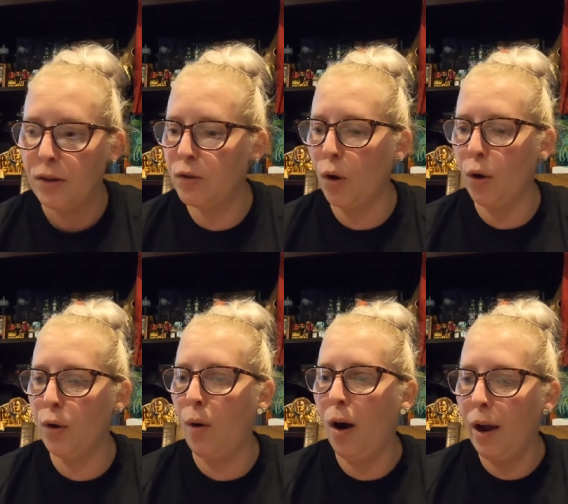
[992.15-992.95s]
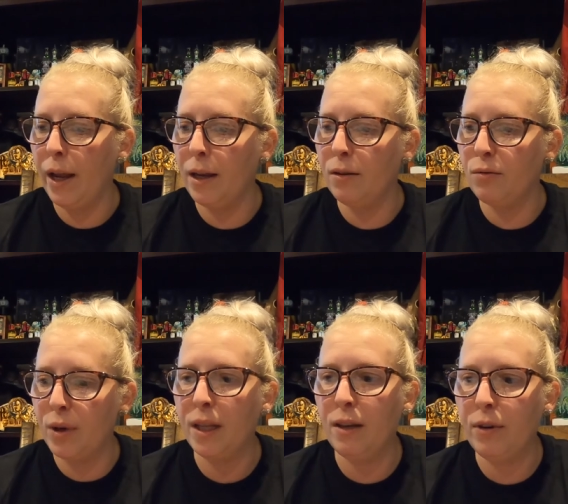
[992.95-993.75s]
So I
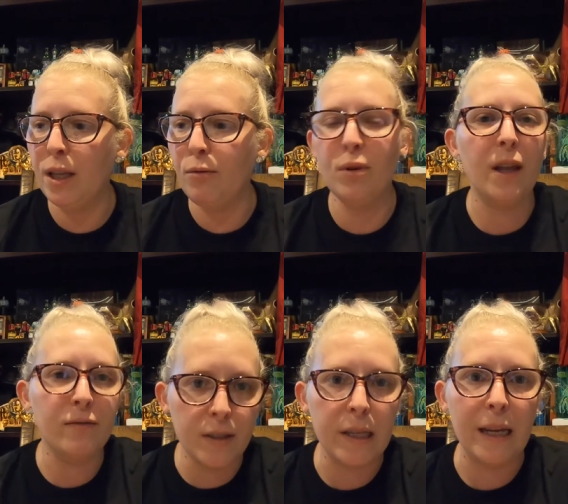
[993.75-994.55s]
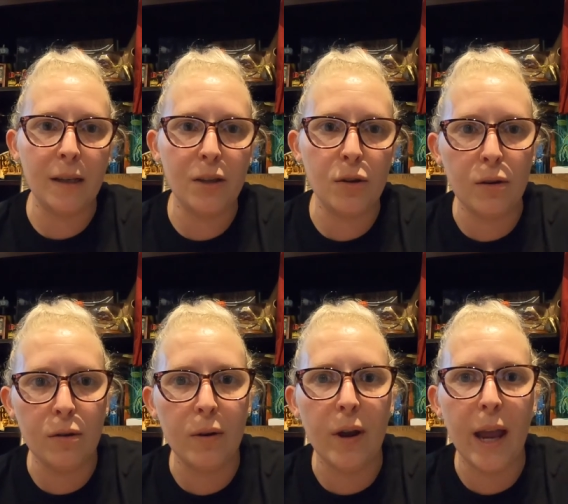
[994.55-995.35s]
really, really would love to thank
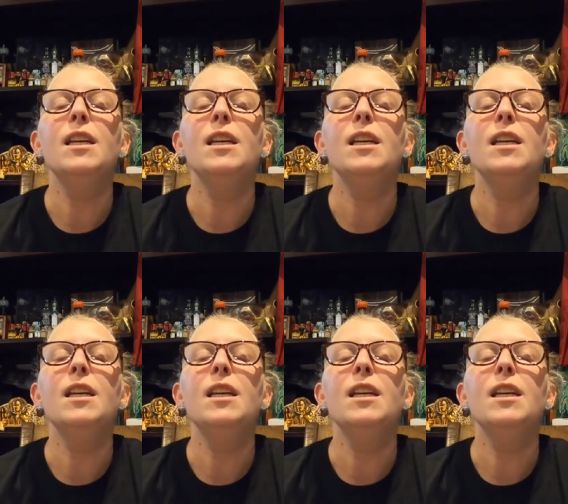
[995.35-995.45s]
you,